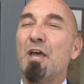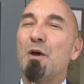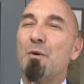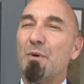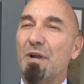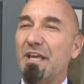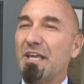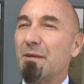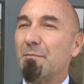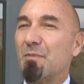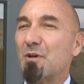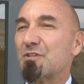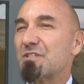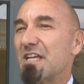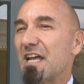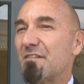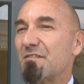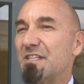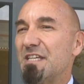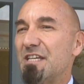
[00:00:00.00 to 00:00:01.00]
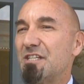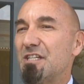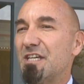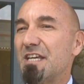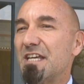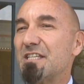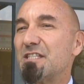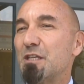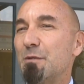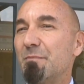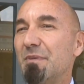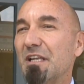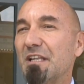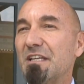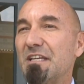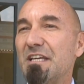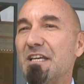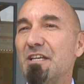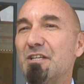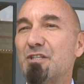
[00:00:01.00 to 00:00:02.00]
What I get most out of teaching is the
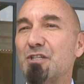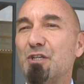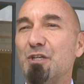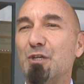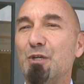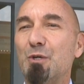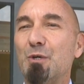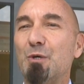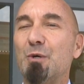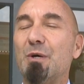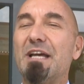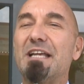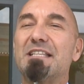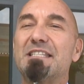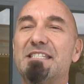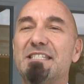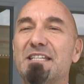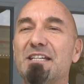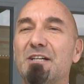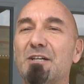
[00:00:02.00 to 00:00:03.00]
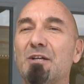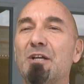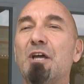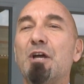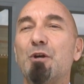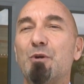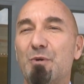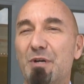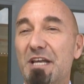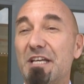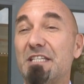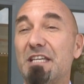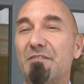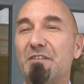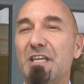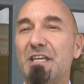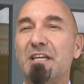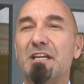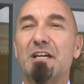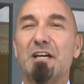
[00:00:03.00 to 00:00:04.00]
ability to instill
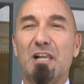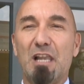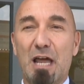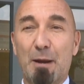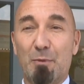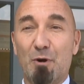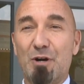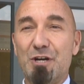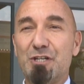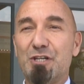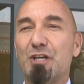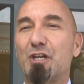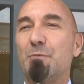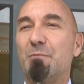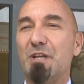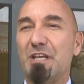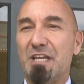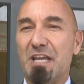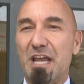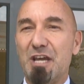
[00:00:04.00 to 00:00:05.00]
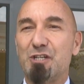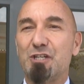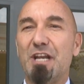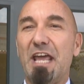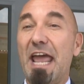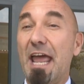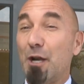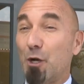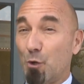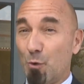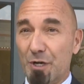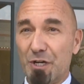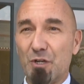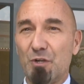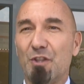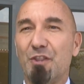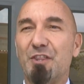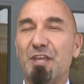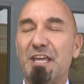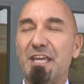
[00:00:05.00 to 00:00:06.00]
creativity, collaboration, communication, and
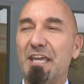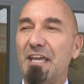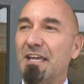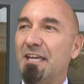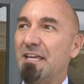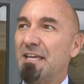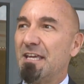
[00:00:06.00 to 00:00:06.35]
critical thinking.